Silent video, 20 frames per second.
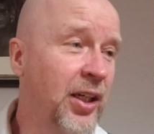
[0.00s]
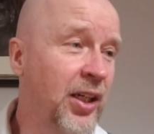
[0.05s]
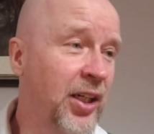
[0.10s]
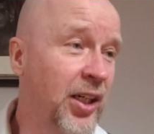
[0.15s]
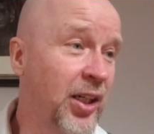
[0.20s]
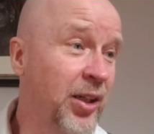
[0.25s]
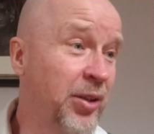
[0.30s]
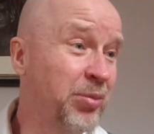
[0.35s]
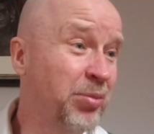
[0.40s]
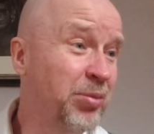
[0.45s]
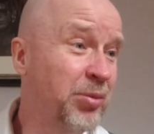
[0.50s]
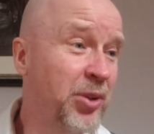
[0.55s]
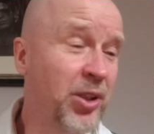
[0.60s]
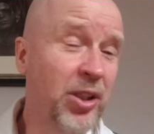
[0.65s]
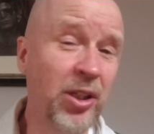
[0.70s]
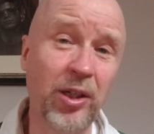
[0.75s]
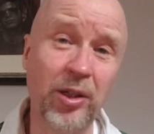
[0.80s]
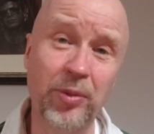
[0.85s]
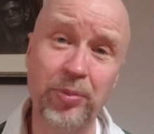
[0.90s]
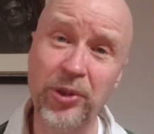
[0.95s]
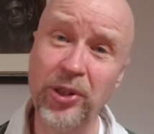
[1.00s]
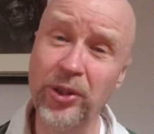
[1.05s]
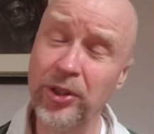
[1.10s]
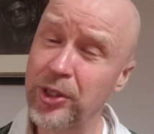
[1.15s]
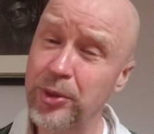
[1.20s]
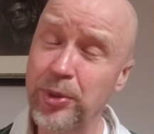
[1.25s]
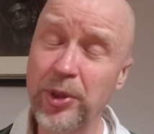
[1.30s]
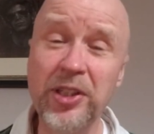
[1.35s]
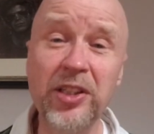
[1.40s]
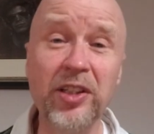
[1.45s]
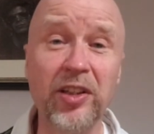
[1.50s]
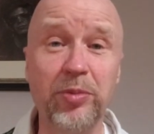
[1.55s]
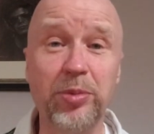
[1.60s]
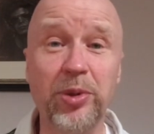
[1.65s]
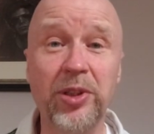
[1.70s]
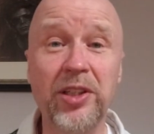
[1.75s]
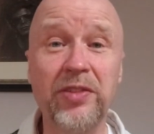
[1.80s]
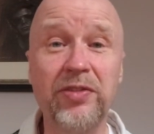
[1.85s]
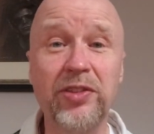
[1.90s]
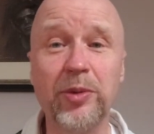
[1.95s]
Be honest with you, I
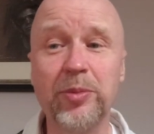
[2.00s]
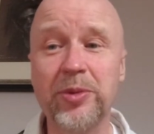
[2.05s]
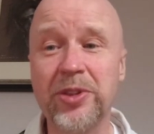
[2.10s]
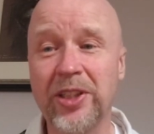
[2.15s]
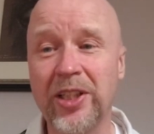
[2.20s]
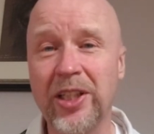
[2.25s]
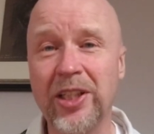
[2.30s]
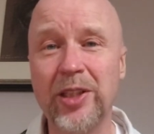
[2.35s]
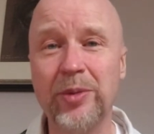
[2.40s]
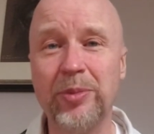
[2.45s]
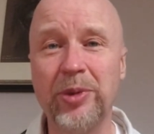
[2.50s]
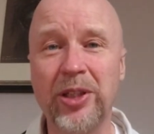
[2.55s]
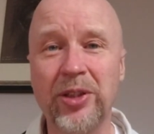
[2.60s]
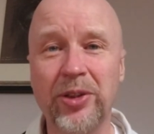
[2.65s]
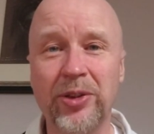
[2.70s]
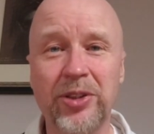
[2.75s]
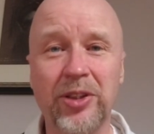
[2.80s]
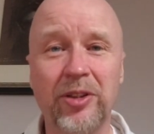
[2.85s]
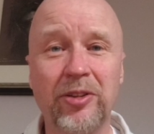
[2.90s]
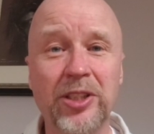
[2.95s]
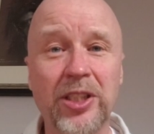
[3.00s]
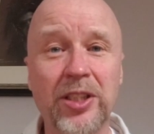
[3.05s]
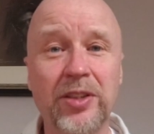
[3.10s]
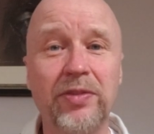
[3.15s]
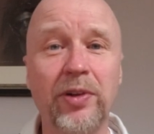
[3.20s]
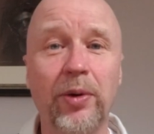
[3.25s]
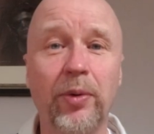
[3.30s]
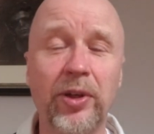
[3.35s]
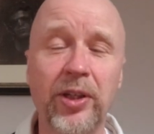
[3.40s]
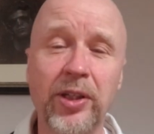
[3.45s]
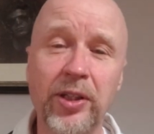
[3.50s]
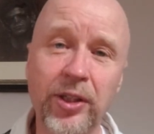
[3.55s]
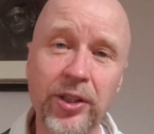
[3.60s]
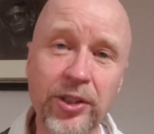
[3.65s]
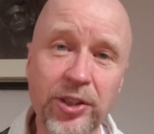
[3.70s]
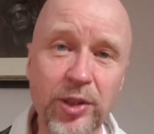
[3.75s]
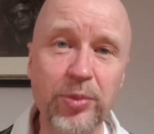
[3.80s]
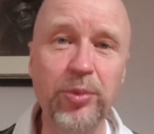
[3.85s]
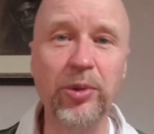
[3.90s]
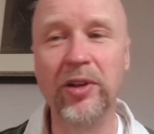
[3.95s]
put this film together because I just felt the
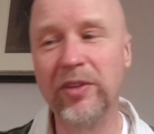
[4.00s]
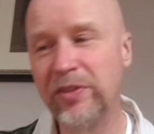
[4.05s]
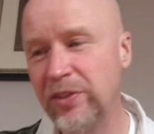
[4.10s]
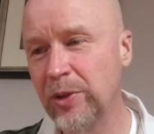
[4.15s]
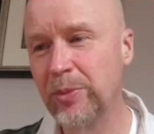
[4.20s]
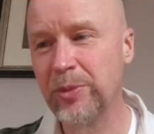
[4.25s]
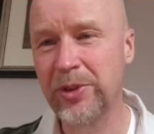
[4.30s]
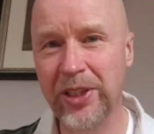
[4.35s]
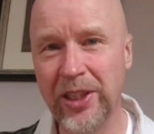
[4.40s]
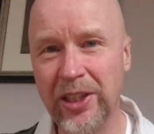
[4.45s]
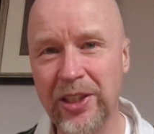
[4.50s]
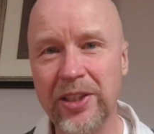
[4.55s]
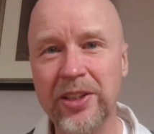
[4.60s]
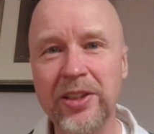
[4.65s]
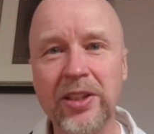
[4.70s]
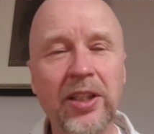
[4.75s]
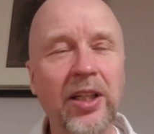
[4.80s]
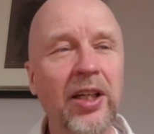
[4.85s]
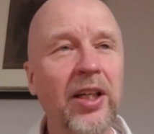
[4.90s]
urge to put a film together.